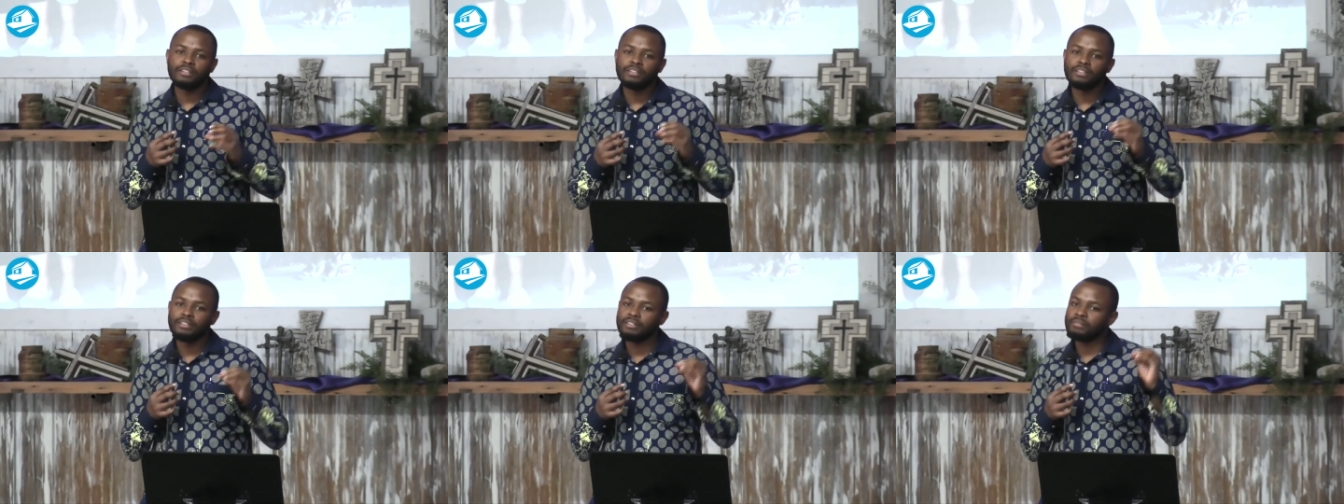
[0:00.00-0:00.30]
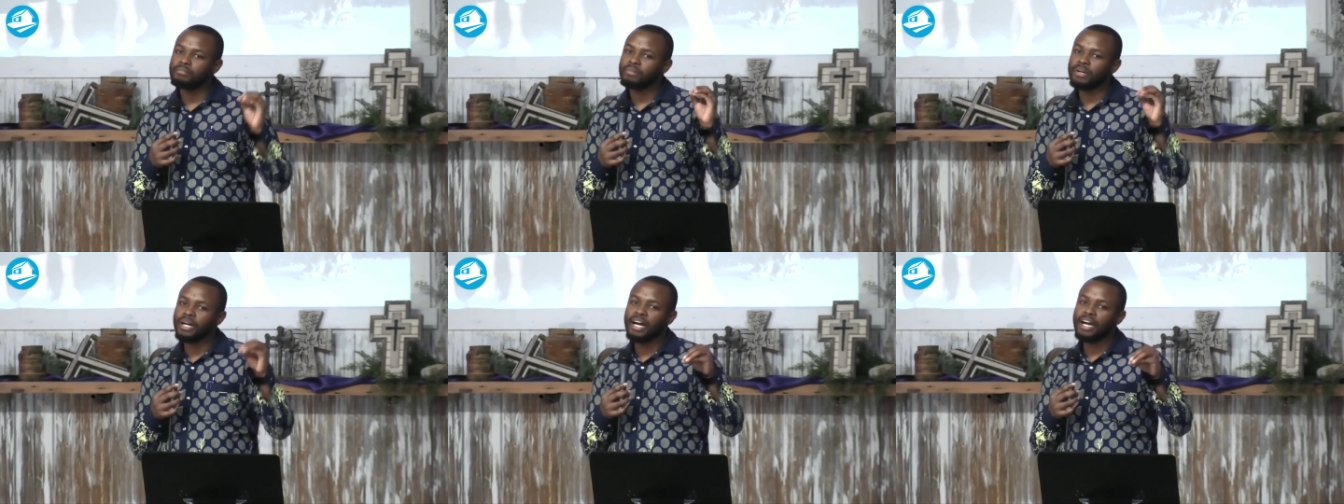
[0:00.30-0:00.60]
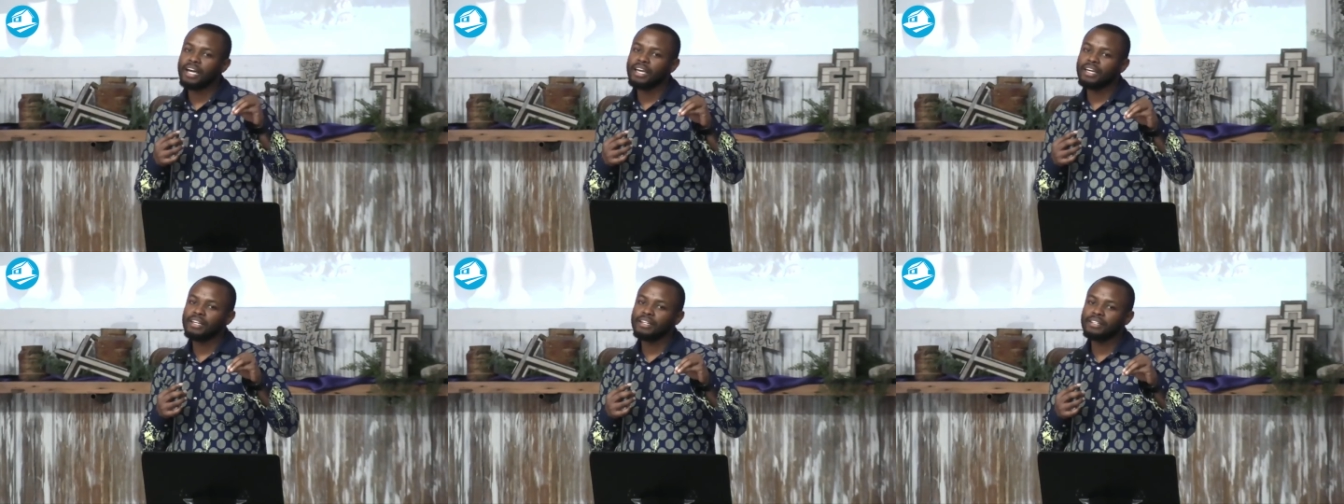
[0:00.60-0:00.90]
You buy
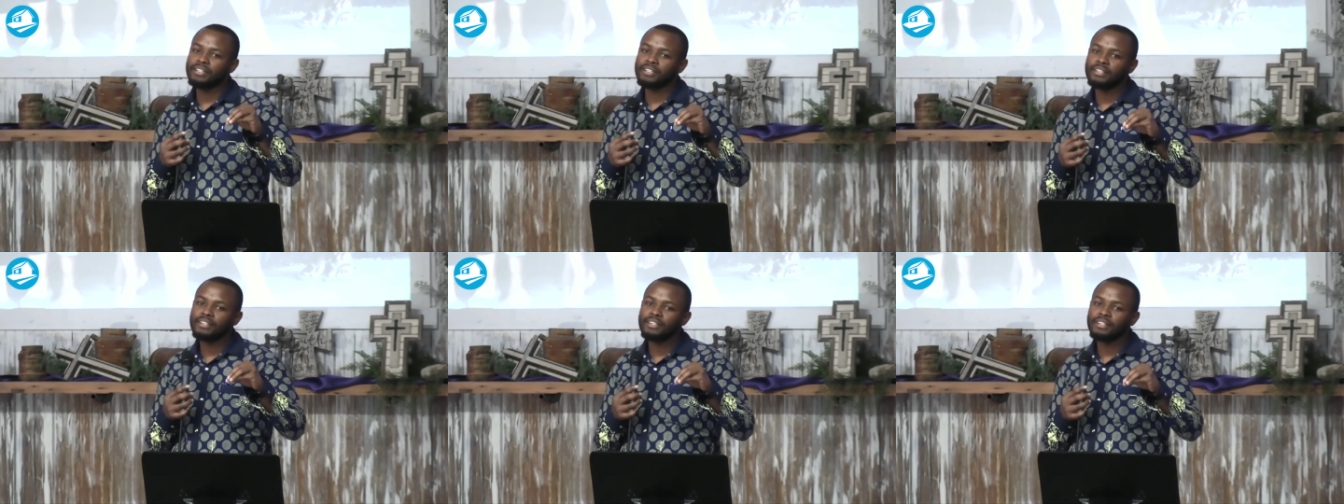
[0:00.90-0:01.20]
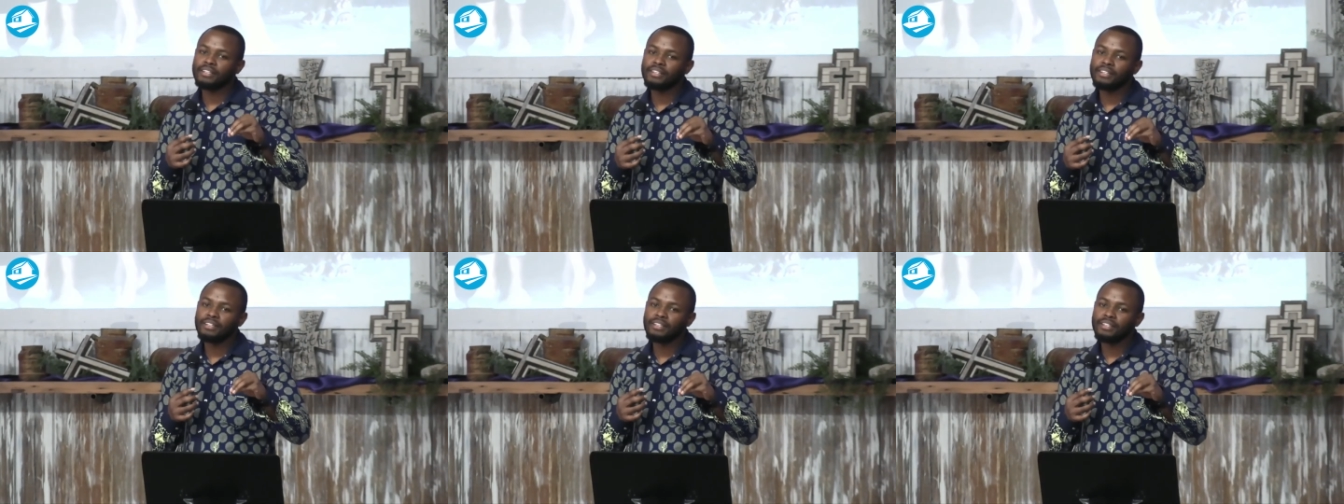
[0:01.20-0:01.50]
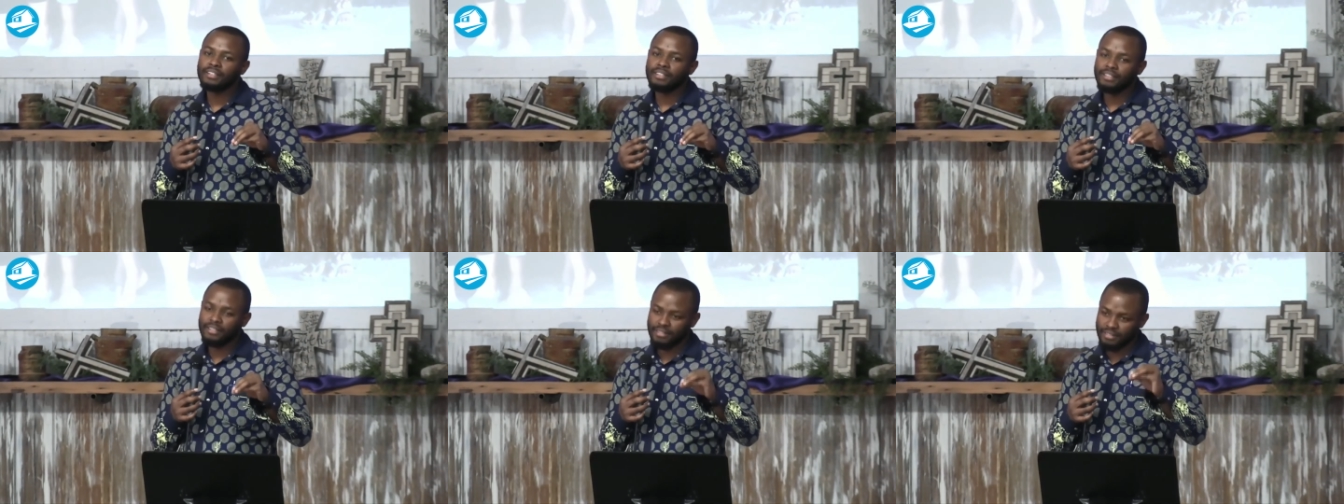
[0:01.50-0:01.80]
it. You
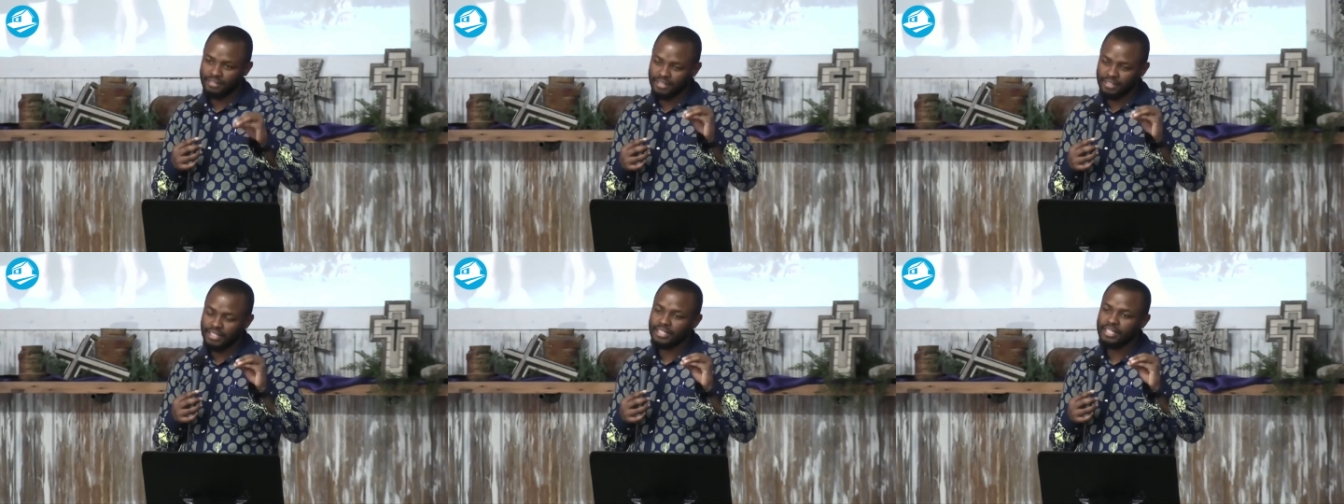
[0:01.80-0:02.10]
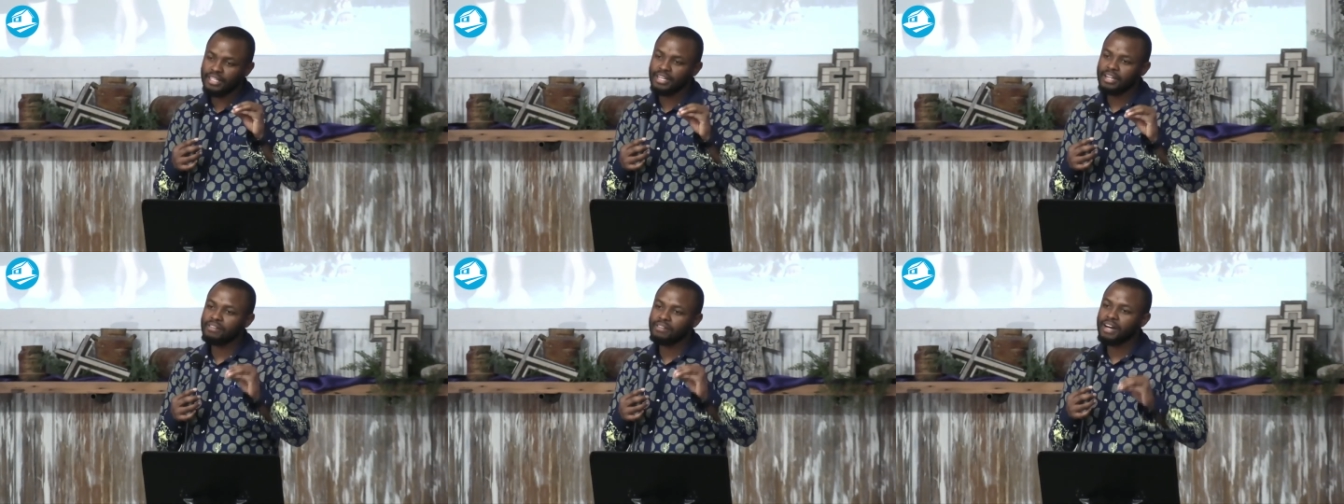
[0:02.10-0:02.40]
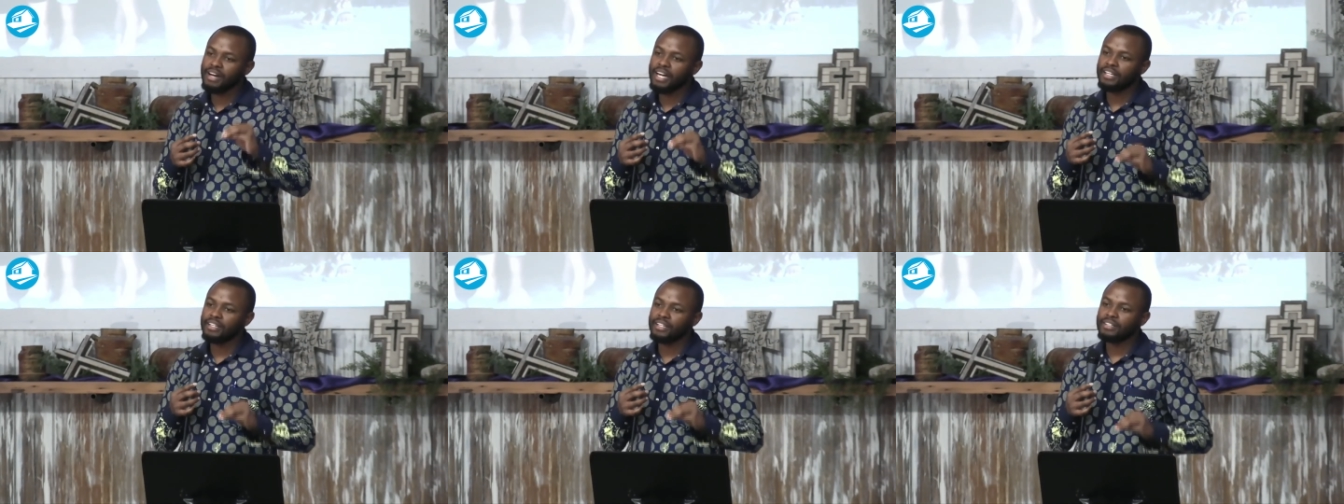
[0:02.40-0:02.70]
think they're
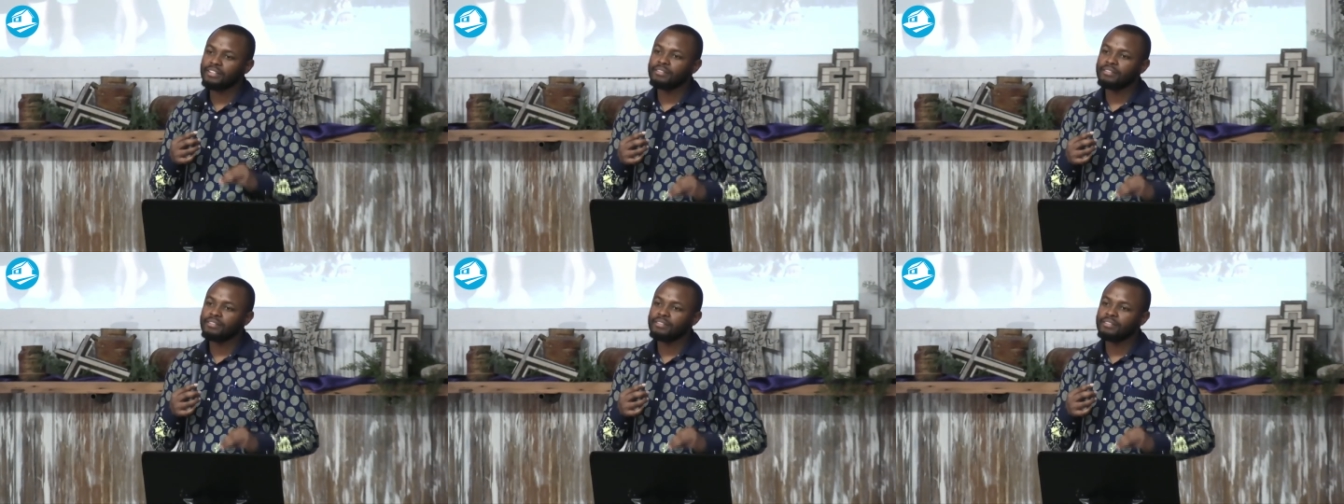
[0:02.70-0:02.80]
right.